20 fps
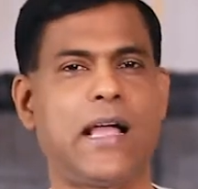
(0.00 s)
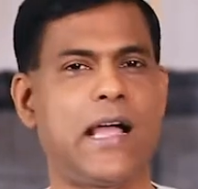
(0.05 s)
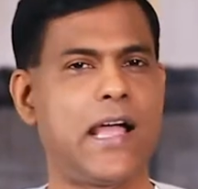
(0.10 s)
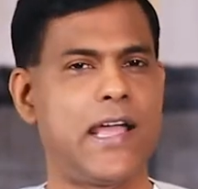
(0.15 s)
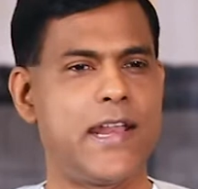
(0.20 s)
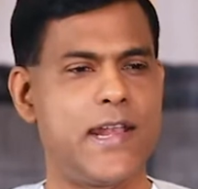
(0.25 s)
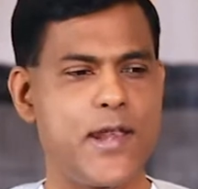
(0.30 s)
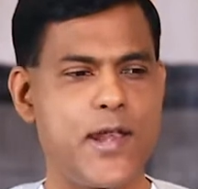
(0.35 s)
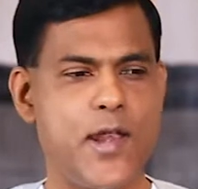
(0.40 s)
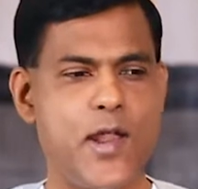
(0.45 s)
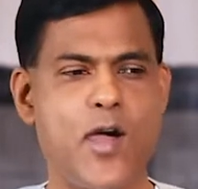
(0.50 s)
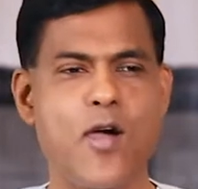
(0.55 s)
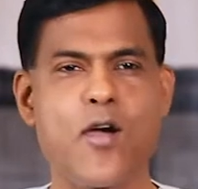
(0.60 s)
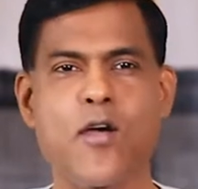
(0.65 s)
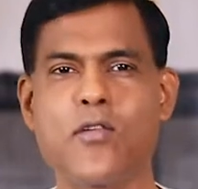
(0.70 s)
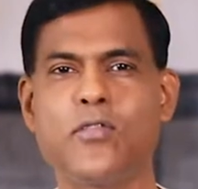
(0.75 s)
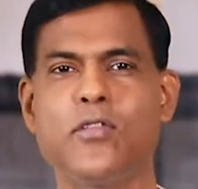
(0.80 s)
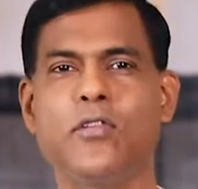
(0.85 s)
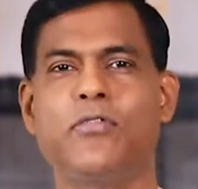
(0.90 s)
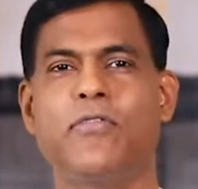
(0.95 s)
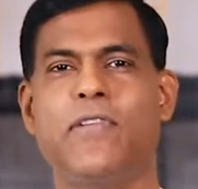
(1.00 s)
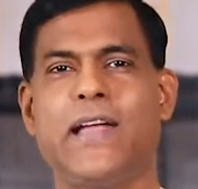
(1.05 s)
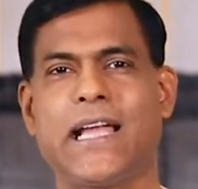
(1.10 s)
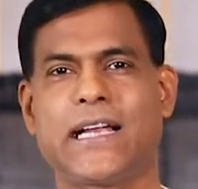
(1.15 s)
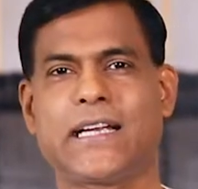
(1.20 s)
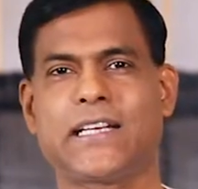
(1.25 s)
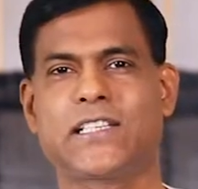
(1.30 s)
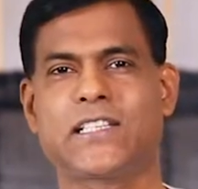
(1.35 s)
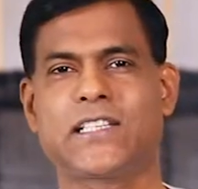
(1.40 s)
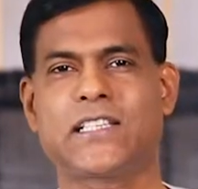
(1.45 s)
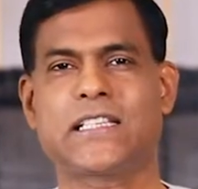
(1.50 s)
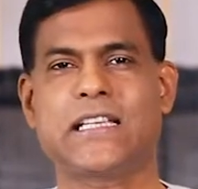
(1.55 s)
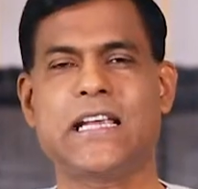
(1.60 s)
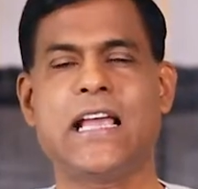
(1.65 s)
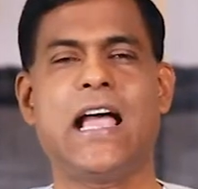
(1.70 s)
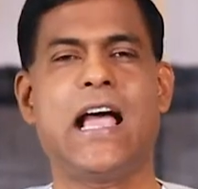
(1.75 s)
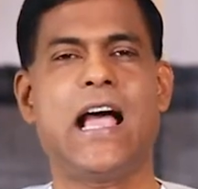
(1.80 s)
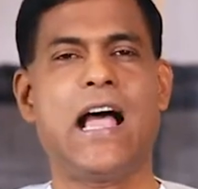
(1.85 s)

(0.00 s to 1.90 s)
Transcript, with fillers: I know the facts.